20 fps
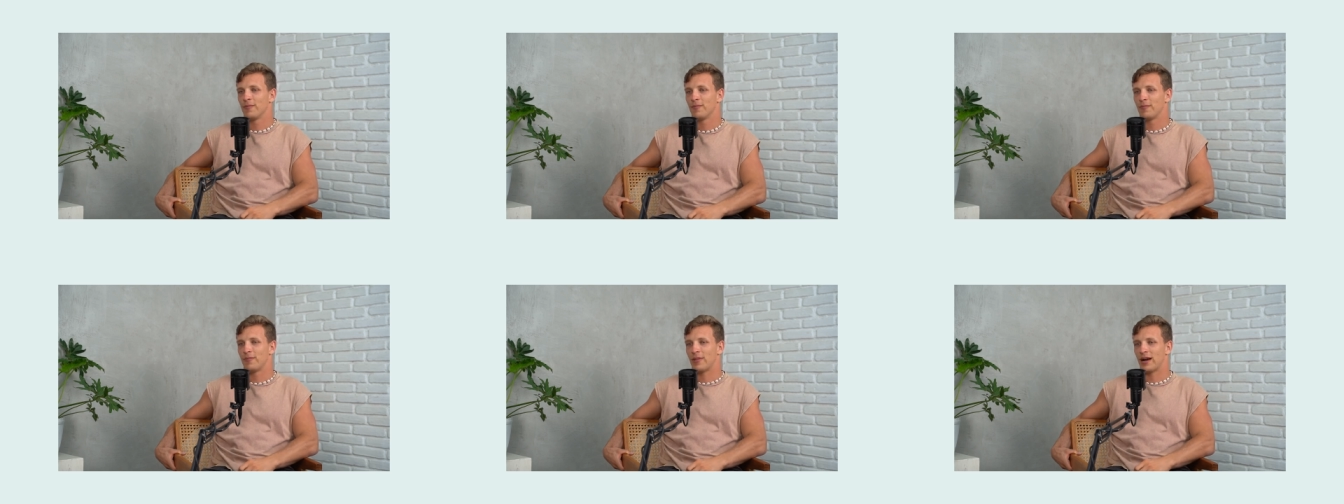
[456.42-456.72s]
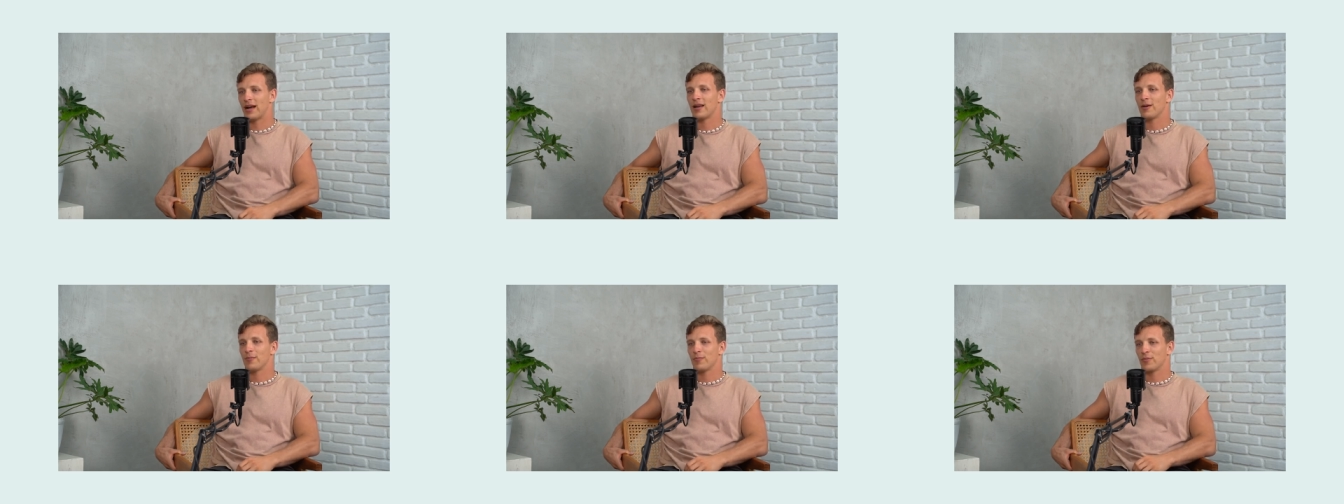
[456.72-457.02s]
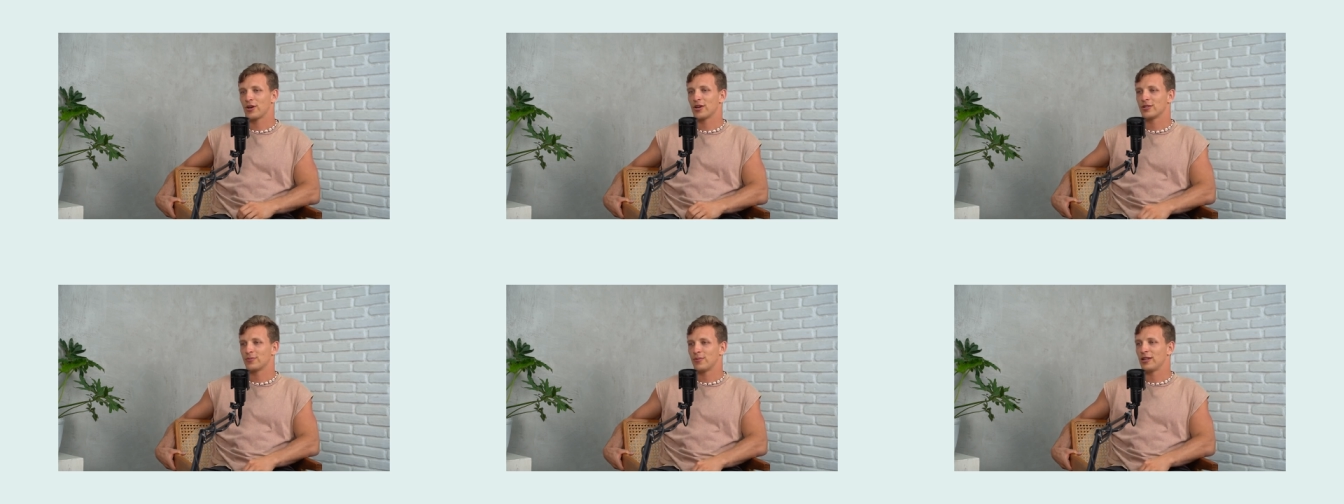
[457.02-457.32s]
by
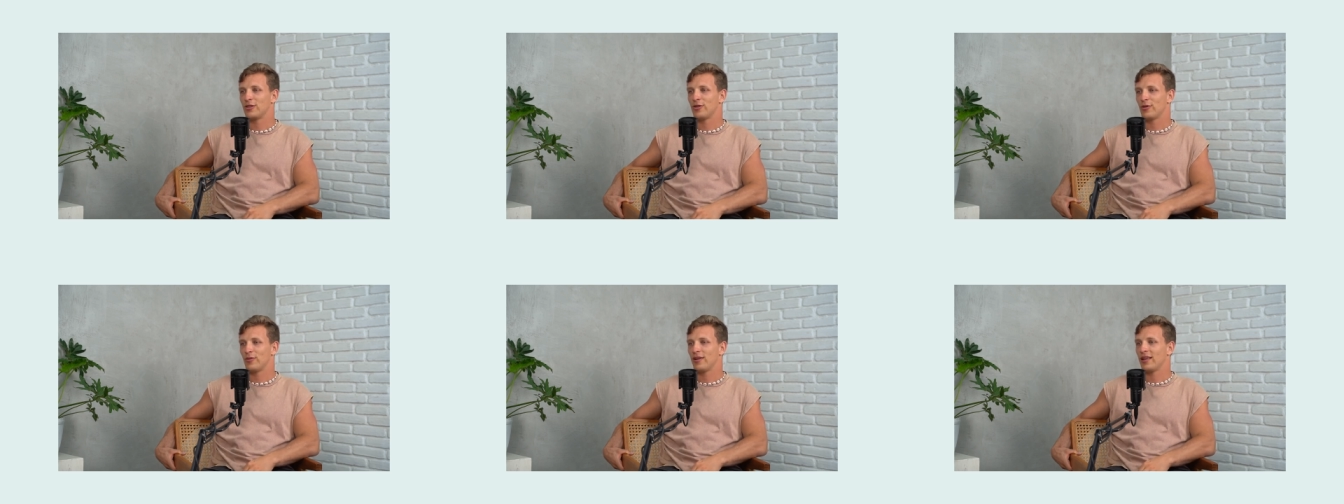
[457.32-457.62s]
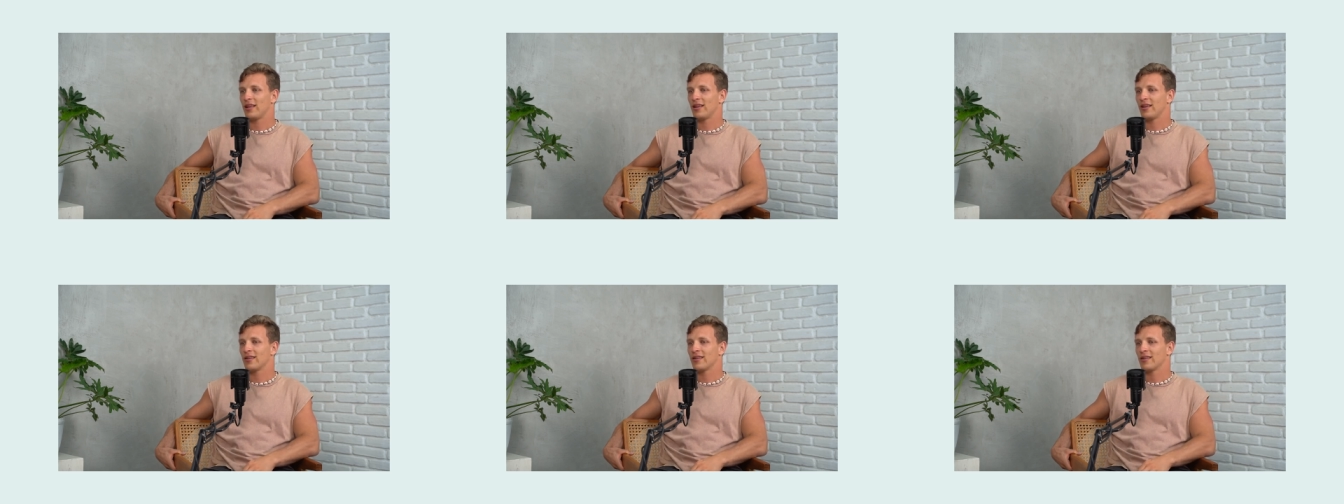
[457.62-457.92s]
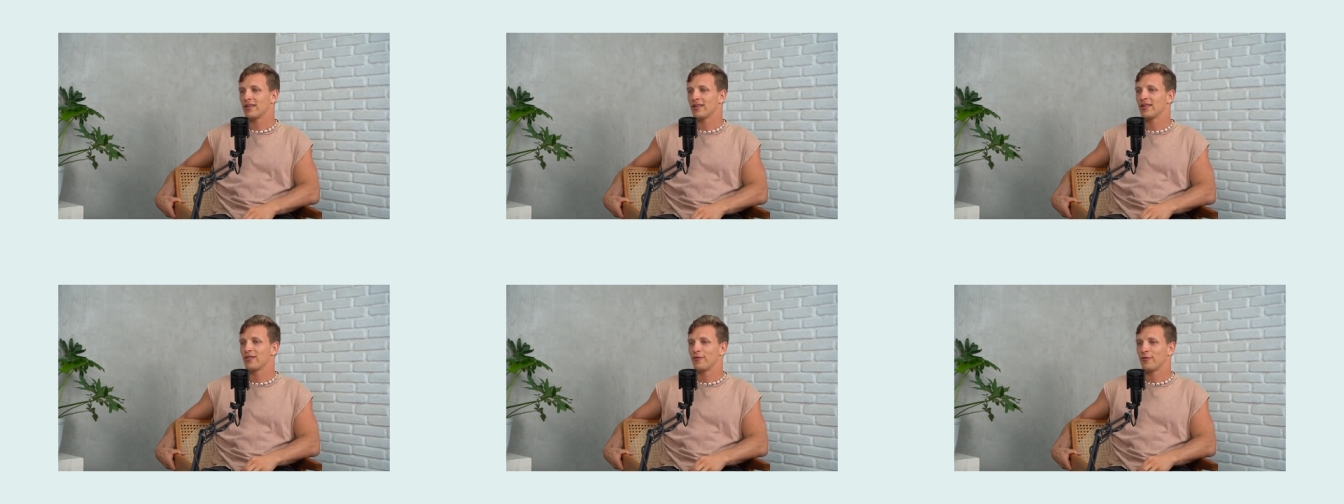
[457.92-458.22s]
because by doing
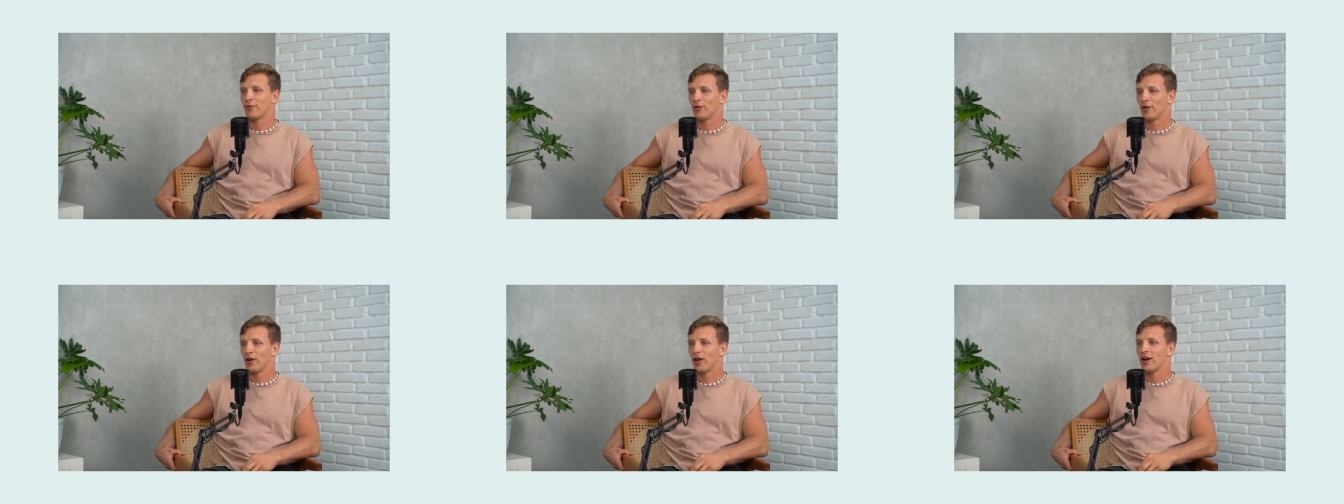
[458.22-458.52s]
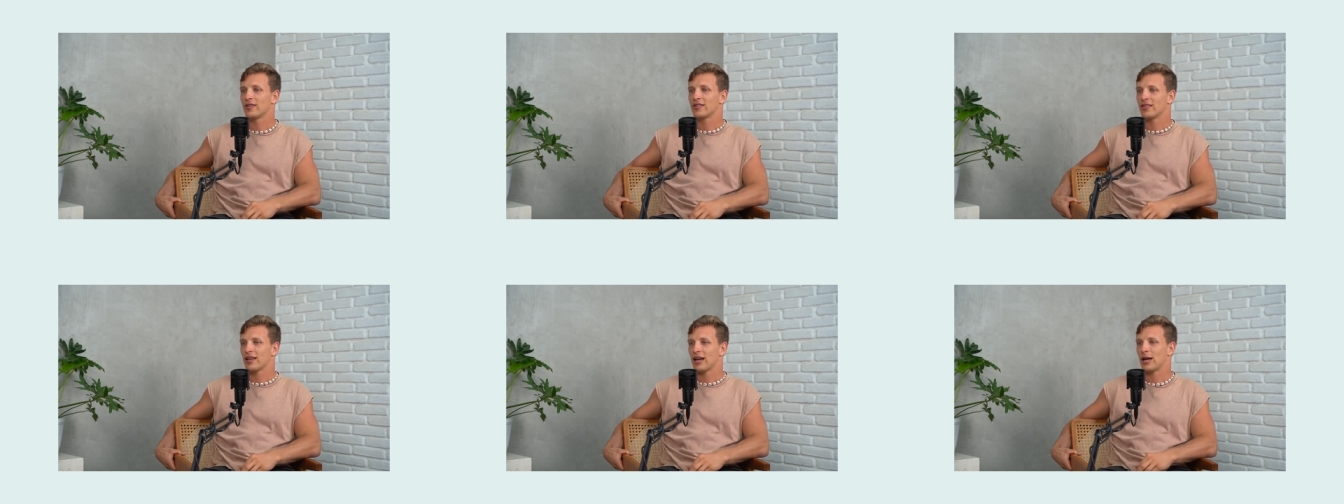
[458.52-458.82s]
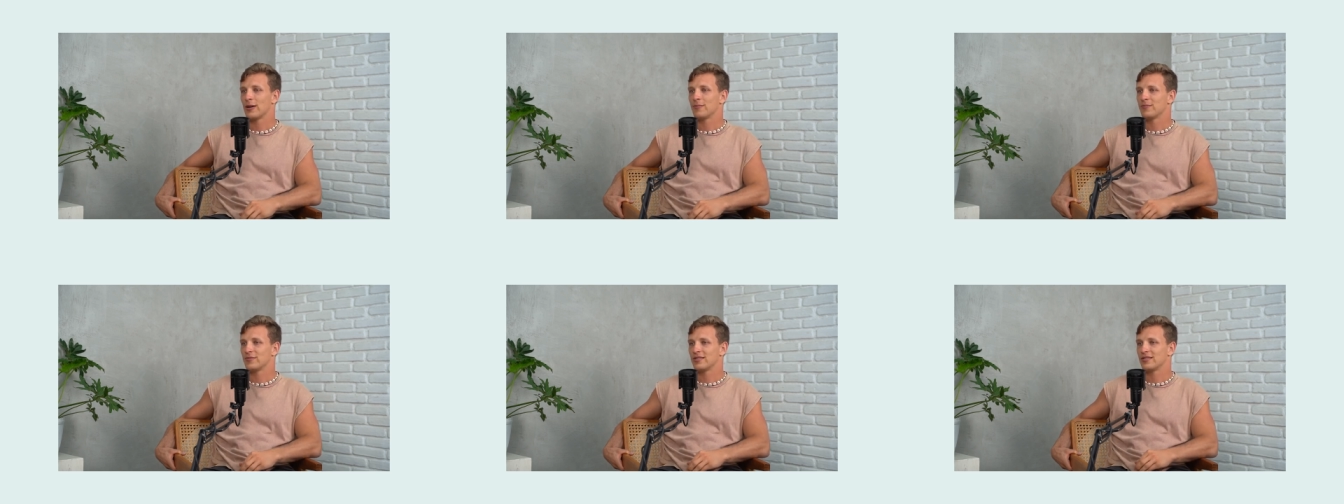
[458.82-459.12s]
for long
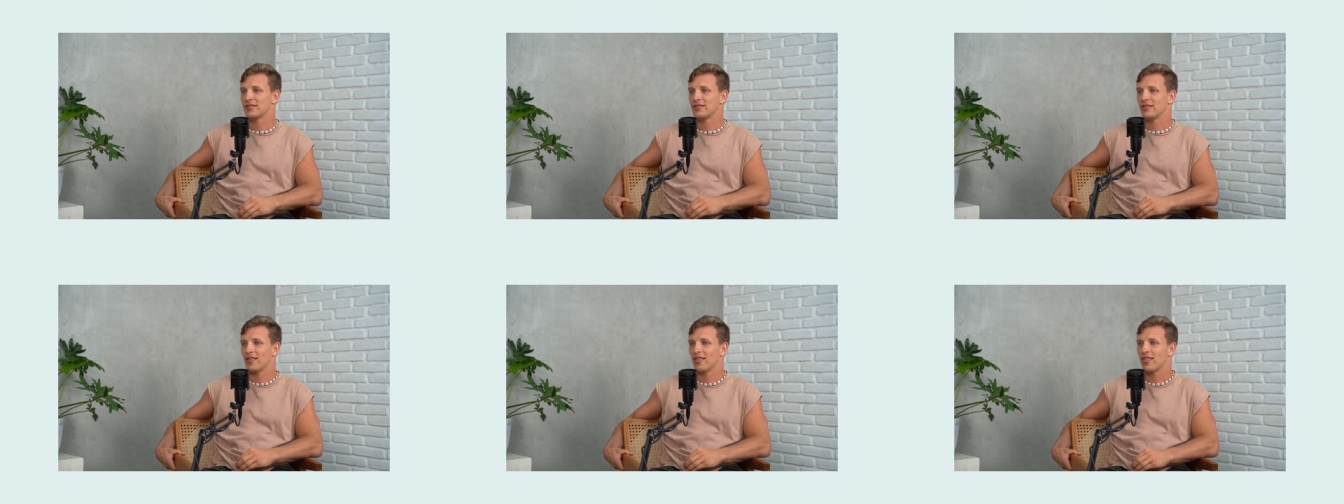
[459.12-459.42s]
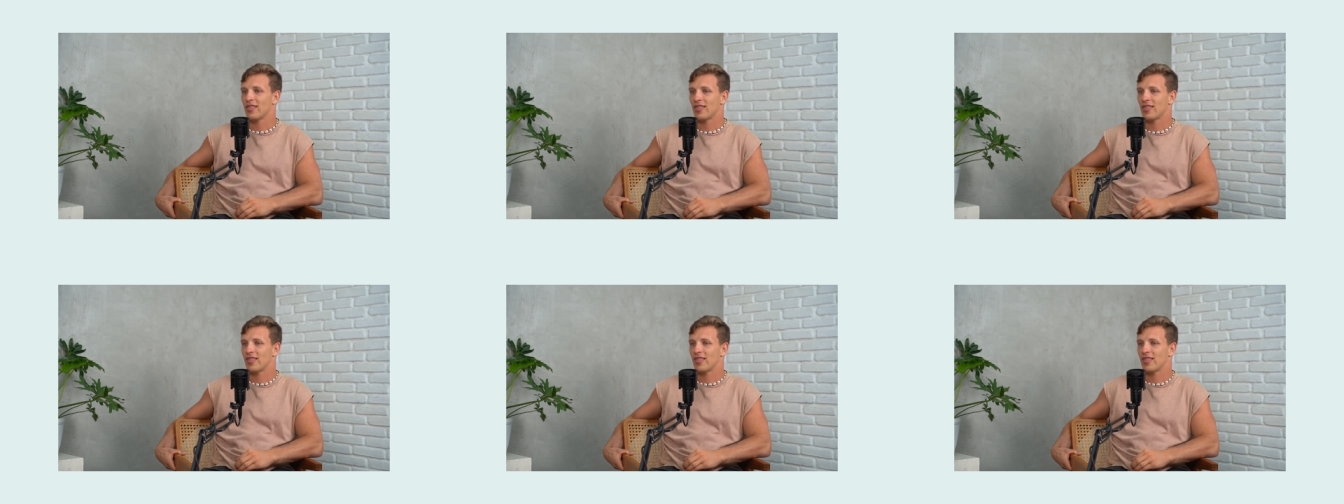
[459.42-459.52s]
times